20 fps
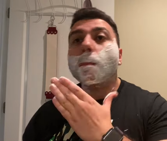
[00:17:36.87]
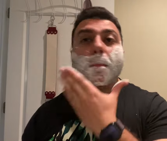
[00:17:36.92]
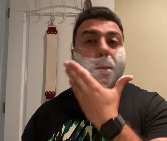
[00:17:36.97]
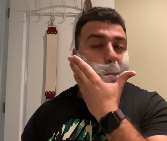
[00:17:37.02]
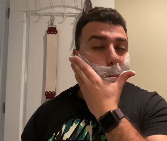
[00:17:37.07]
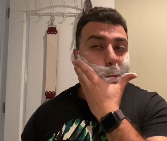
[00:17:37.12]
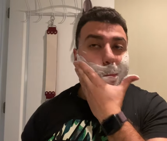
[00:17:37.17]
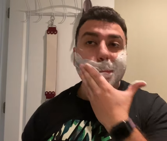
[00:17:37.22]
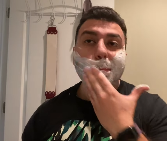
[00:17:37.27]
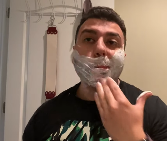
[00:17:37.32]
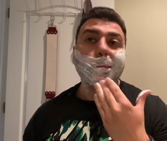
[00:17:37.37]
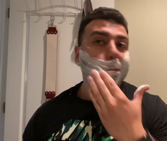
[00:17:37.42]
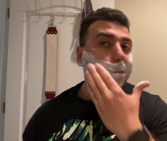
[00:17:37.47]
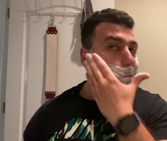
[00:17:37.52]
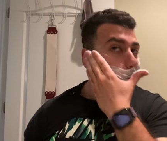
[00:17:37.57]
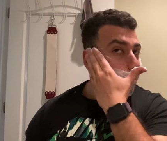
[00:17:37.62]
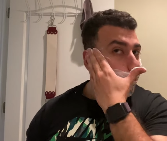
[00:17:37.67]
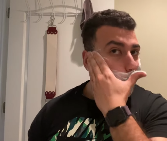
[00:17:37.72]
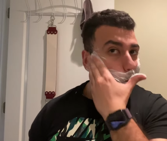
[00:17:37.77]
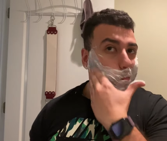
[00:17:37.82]

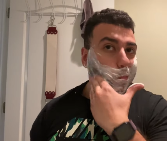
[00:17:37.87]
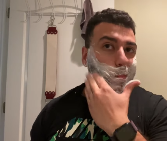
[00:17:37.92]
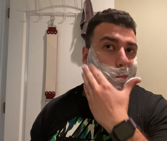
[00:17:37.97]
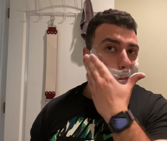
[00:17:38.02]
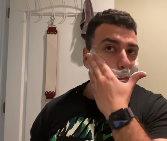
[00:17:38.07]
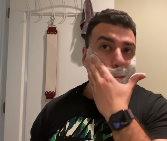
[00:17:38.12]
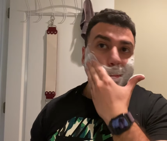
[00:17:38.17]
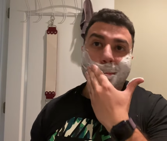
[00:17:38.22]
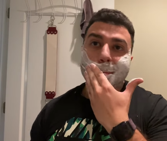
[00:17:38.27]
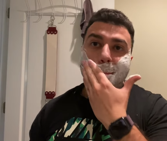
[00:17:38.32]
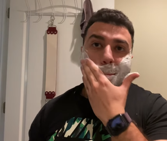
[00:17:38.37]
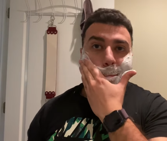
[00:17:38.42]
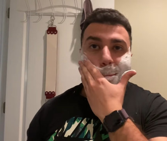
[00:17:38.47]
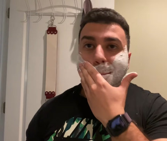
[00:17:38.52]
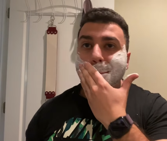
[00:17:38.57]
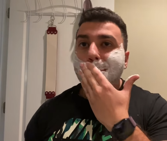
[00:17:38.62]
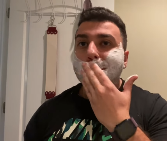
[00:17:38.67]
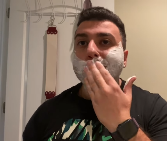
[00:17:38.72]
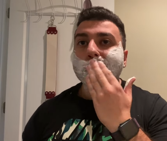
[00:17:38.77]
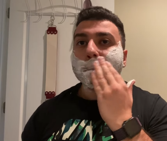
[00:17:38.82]

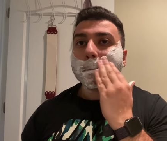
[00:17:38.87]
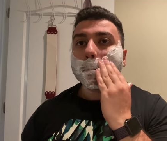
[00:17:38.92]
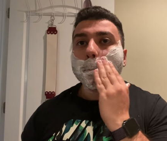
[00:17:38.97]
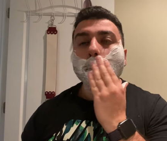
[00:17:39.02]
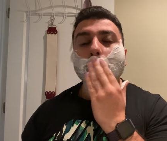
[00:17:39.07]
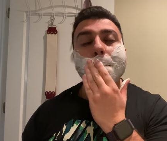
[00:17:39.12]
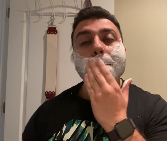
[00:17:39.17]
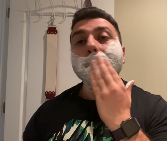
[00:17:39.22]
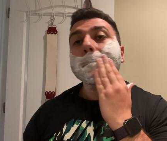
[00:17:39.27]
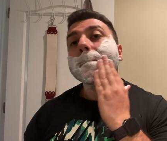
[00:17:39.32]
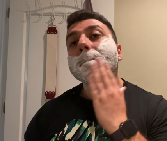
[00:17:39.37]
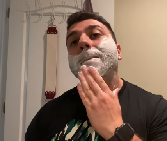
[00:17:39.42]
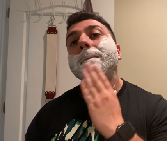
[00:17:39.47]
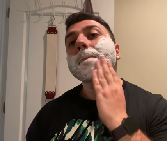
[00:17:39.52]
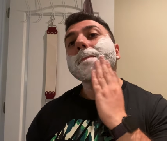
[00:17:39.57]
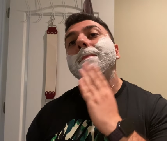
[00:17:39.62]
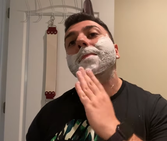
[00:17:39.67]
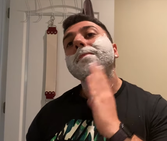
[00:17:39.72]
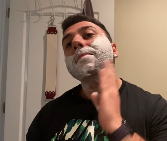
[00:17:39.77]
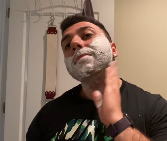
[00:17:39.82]

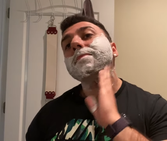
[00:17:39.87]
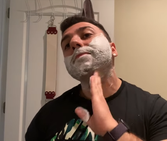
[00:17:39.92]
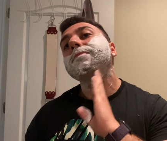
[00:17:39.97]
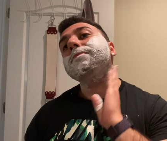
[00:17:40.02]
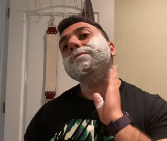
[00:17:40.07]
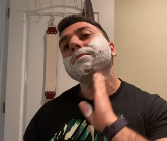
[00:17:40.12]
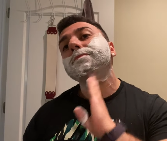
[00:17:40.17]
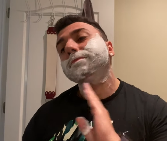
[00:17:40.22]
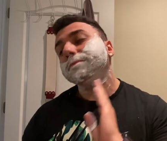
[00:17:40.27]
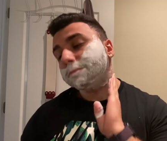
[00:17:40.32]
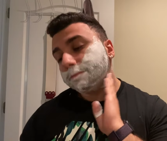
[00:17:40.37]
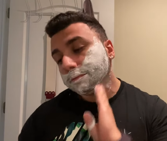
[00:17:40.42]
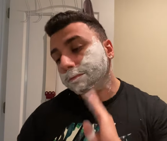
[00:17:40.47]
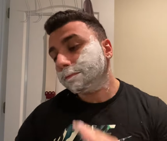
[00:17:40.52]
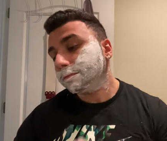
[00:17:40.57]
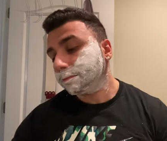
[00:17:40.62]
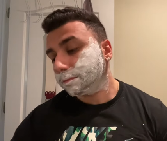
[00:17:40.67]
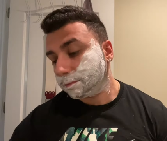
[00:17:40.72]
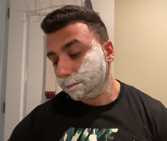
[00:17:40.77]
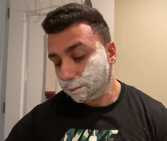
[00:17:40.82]

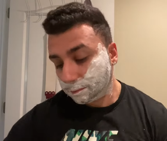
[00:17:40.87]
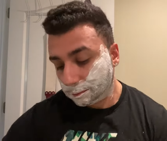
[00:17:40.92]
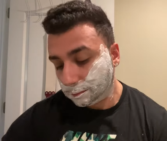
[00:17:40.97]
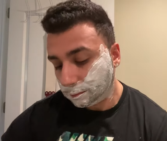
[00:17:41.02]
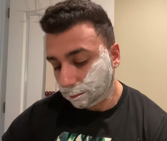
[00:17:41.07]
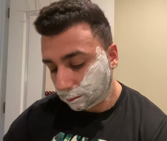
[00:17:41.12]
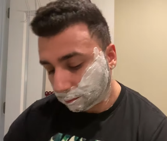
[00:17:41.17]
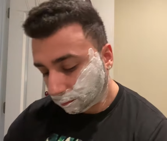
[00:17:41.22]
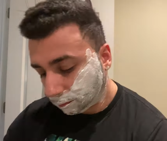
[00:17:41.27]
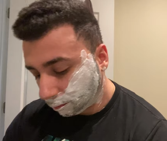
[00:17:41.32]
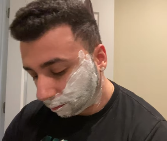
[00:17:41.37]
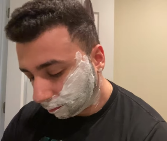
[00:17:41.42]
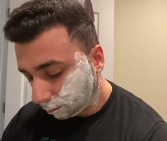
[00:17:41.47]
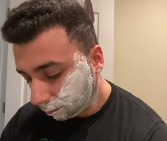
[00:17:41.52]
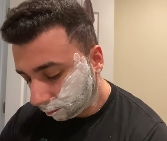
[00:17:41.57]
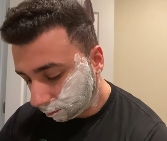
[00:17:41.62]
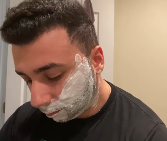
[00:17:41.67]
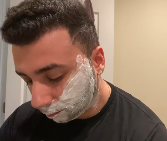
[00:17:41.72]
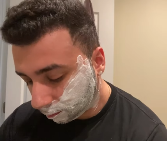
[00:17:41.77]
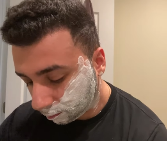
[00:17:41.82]

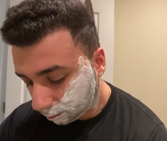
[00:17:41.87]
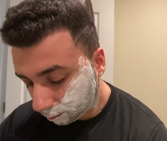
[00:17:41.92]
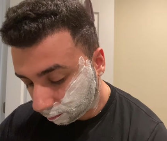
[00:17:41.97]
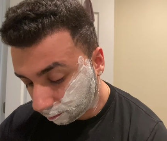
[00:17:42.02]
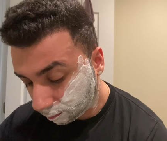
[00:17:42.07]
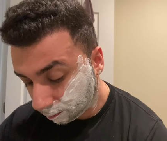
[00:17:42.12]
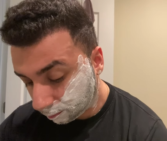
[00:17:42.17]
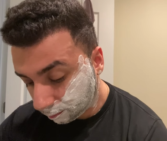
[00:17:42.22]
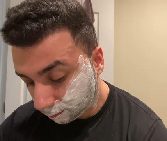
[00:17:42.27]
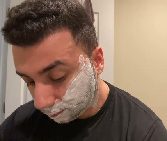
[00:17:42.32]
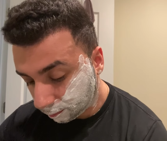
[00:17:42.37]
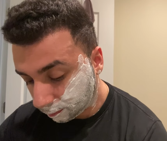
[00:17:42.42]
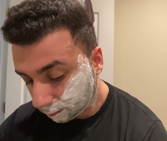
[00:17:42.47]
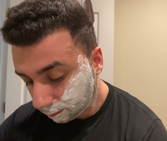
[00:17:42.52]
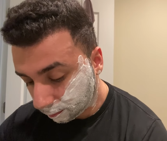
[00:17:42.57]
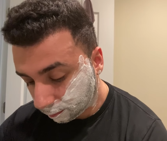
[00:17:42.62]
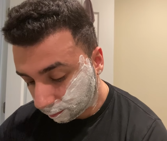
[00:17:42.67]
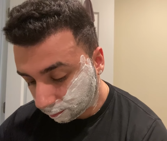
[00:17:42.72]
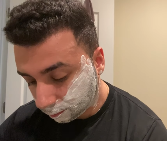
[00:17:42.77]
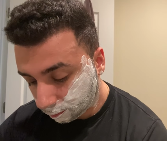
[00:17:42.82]

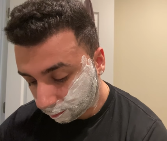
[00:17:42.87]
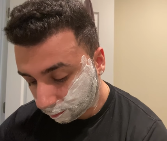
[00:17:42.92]
No one is speaking in this clip.